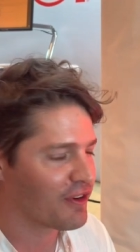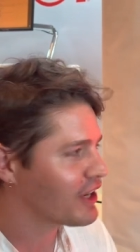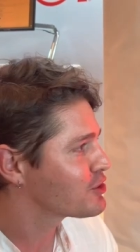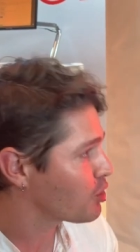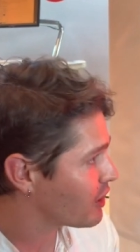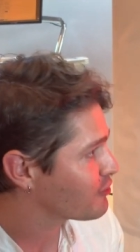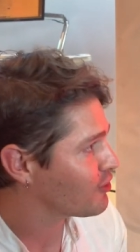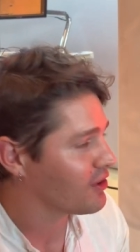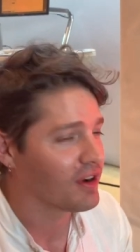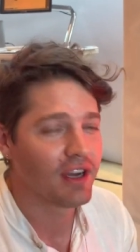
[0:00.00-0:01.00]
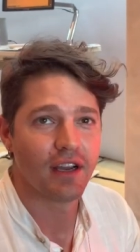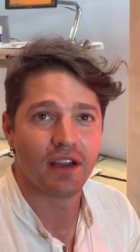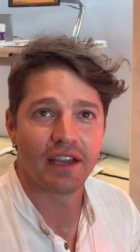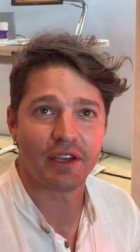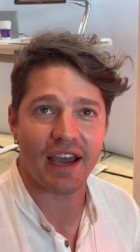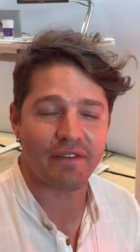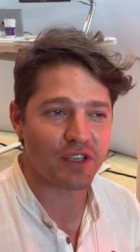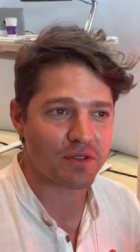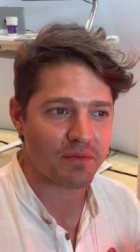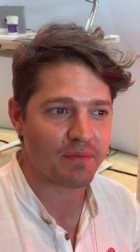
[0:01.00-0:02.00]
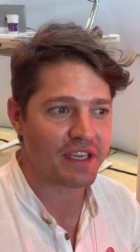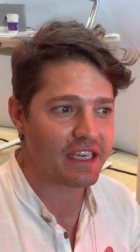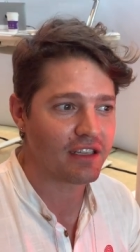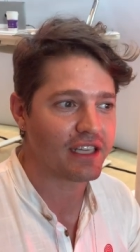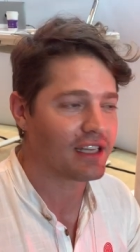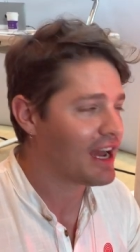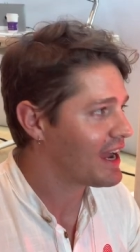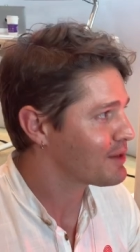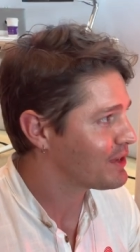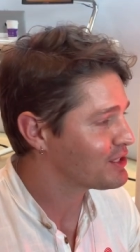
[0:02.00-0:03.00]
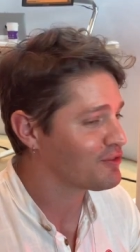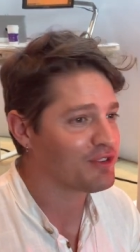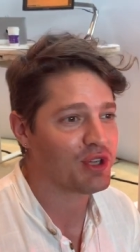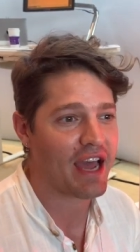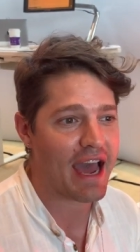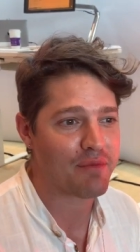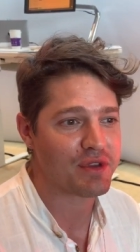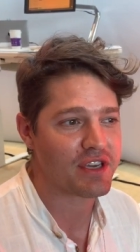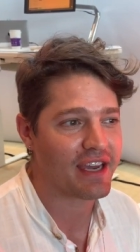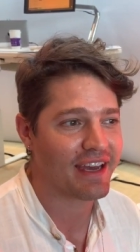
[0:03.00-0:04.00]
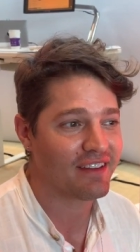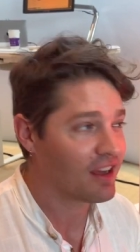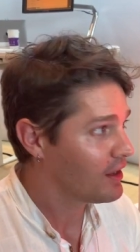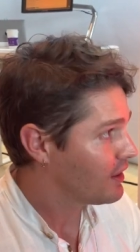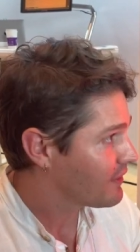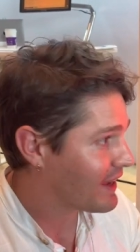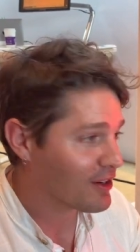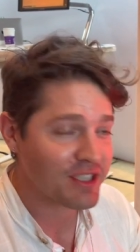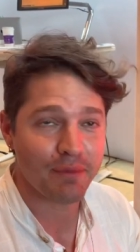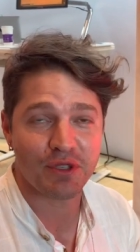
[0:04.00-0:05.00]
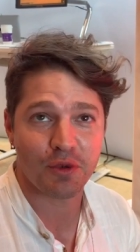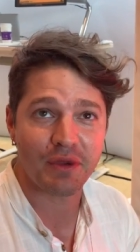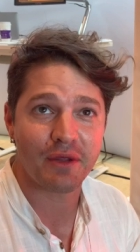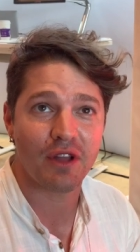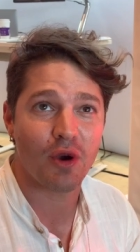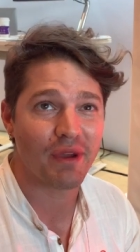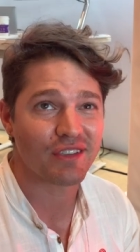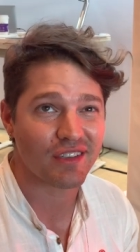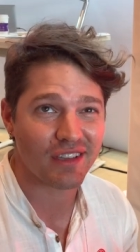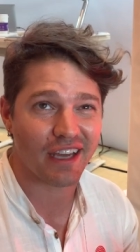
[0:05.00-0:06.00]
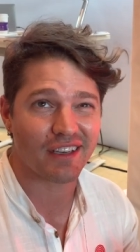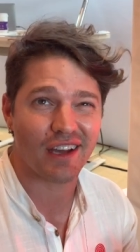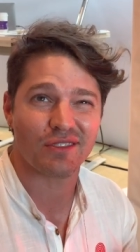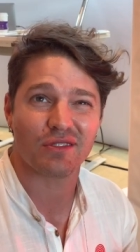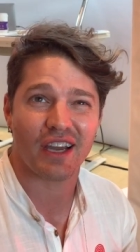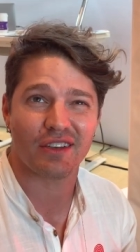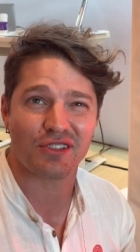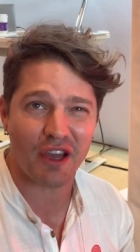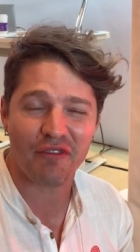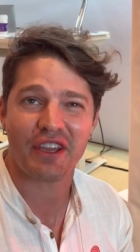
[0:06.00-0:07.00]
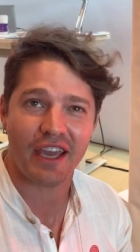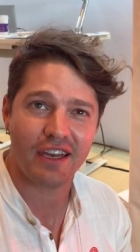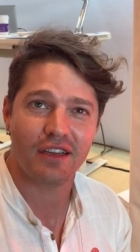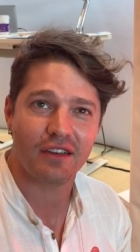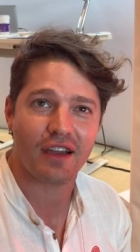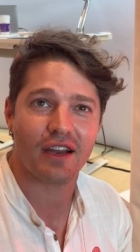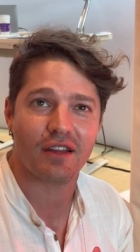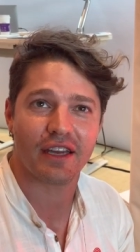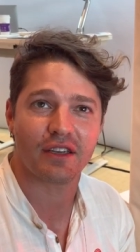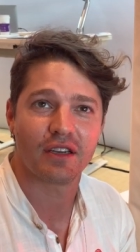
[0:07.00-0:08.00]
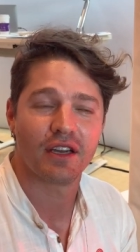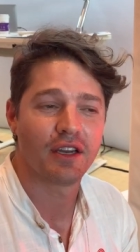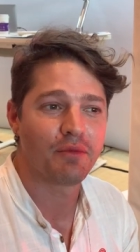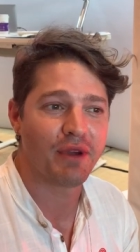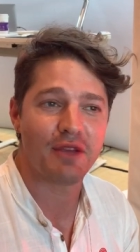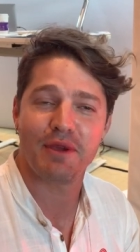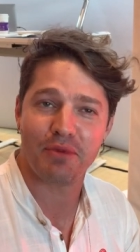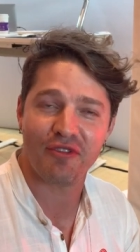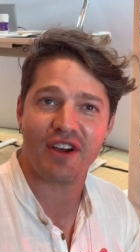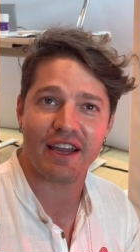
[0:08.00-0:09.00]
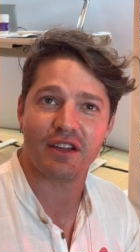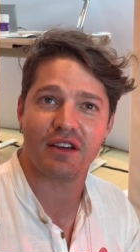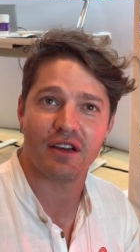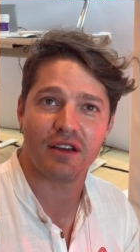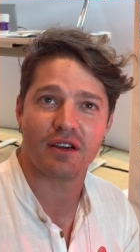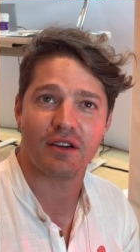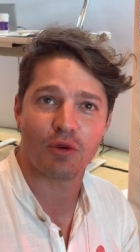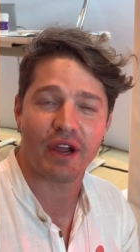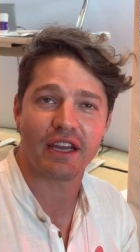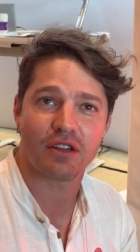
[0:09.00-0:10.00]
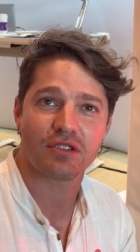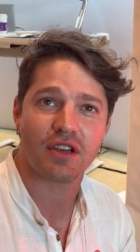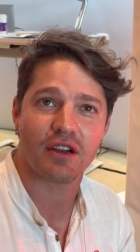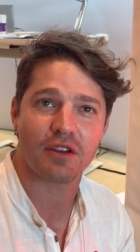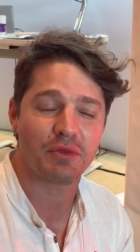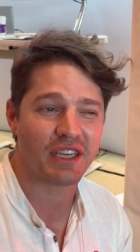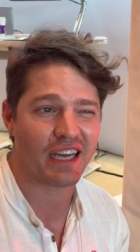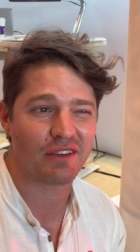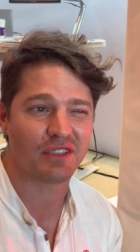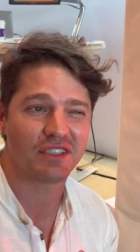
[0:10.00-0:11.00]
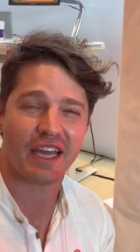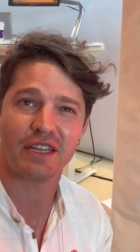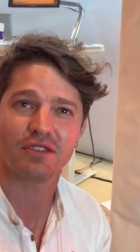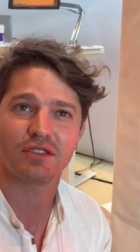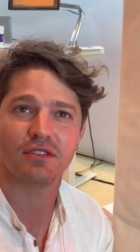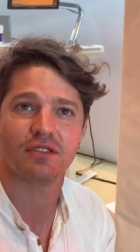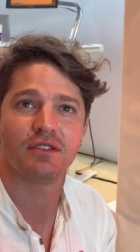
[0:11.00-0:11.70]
very joyful. You have this healing light, it makes you feel happy, and the air temperature being low makes it like not kind of suffocating, kind of like many people find a regular sauna to be kind of intense.